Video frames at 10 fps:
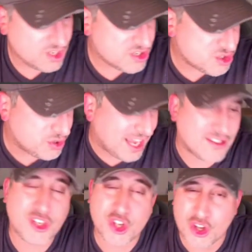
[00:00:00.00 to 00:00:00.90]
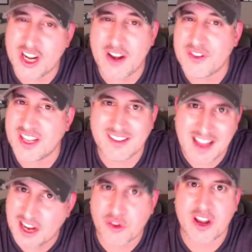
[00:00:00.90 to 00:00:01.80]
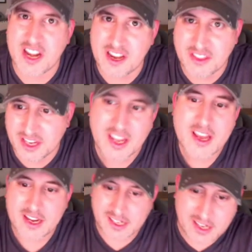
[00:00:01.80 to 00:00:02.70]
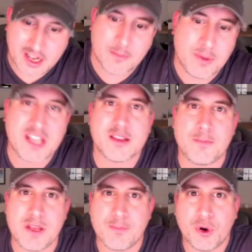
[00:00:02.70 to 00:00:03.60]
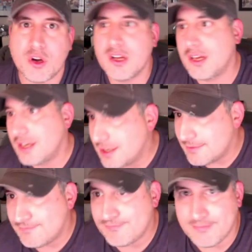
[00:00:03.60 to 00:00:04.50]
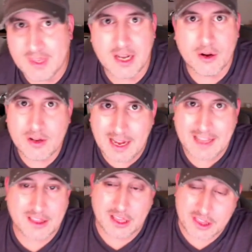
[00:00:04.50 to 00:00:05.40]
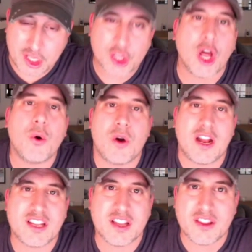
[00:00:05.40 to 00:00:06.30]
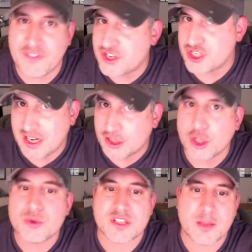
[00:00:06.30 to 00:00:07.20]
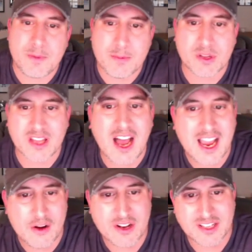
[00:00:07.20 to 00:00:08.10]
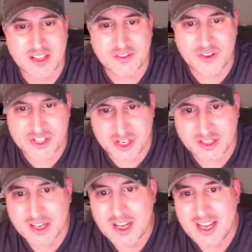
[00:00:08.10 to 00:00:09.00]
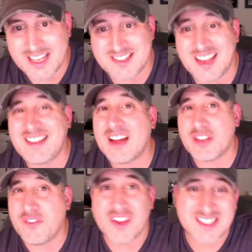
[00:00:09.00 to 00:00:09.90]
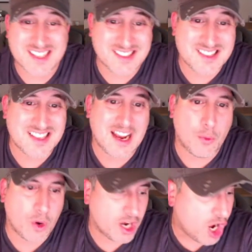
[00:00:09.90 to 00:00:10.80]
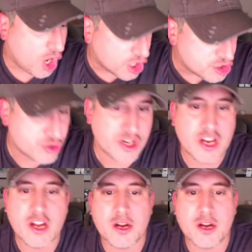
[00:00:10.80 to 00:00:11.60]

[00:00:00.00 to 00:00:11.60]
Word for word: So again, good at everything, not great at anything. Gonna beat the people, you know, at the lower end of the division and lose to the people at the higher end of the division. His takedown defense is listed at one hundred